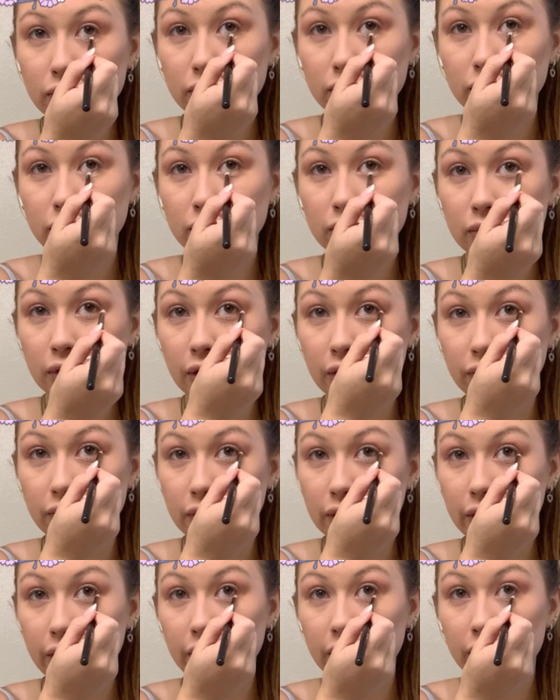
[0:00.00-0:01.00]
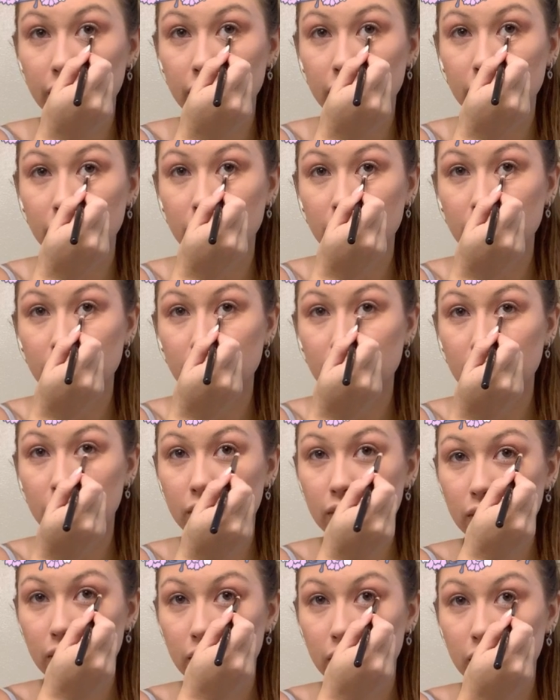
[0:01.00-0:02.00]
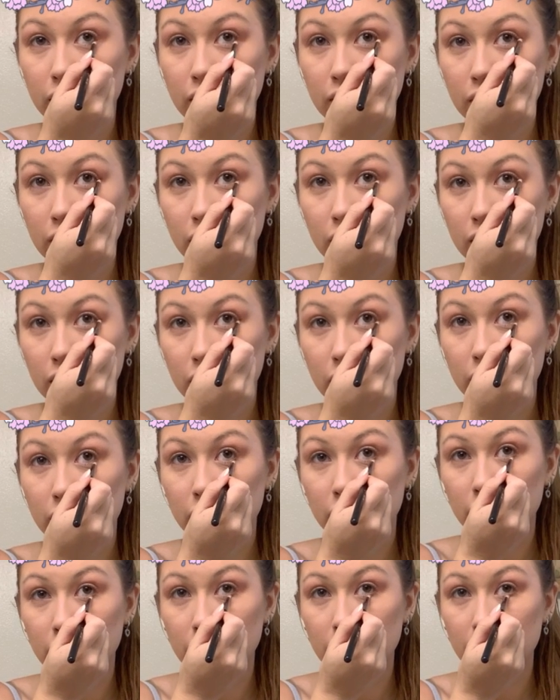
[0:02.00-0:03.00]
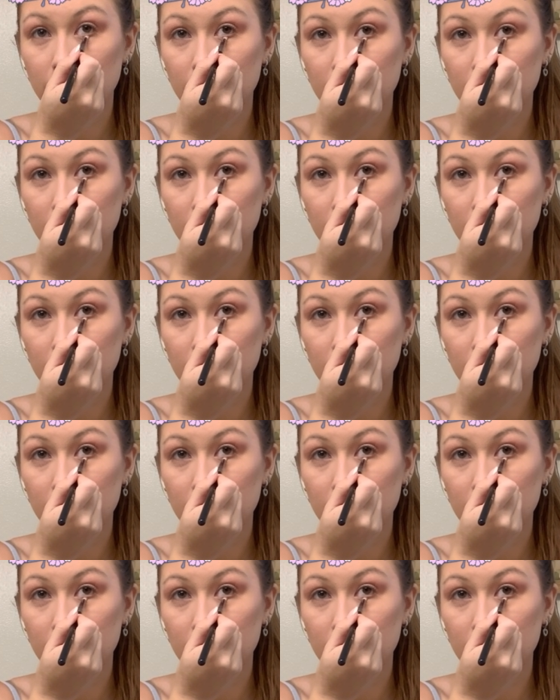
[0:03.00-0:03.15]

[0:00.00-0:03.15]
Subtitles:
(silence)